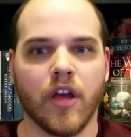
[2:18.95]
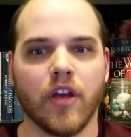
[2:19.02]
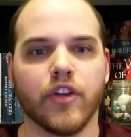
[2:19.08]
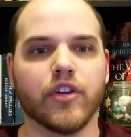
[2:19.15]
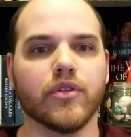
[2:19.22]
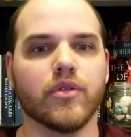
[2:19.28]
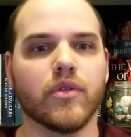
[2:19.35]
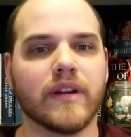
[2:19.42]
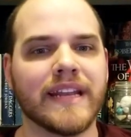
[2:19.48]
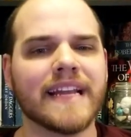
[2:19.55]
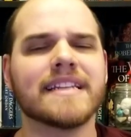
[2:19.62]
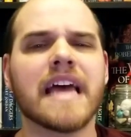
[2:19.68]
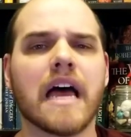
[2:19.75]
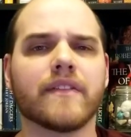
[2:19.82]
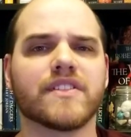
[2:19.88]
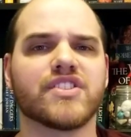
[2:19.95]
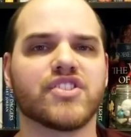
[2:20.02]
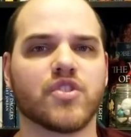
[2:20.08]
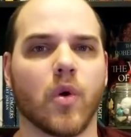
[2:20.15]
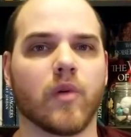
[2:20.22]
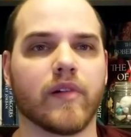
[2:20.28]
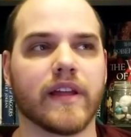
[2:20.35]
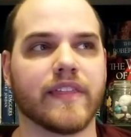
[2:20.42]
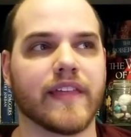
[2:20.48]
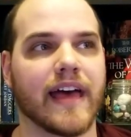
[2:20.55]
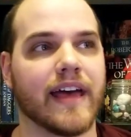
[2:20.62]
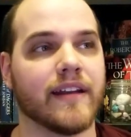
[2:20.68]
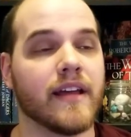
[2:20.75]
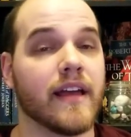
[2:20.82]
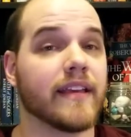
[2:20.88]
you need to have a story
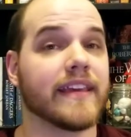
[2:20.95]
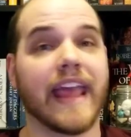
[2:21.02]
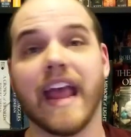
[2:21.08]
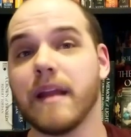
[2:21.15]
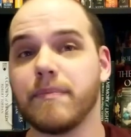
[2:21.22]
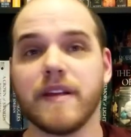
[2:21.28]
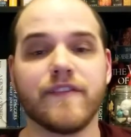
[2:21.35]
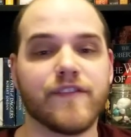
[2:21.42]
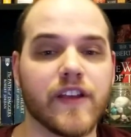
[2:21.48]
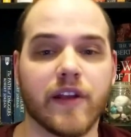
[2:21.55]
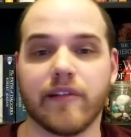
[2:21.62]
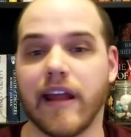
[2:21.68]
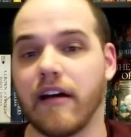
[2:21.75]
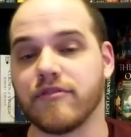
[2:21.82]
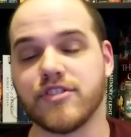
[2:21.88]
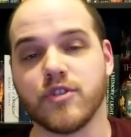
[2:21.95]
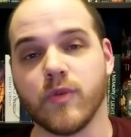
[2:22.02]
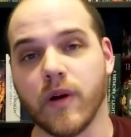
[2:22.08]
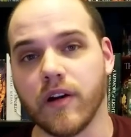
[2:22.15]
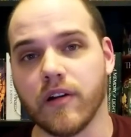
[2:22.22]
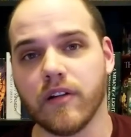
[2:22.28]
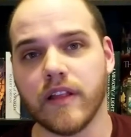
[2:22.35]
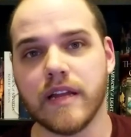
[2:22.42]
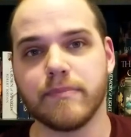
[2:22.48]
that can't be figured out too early,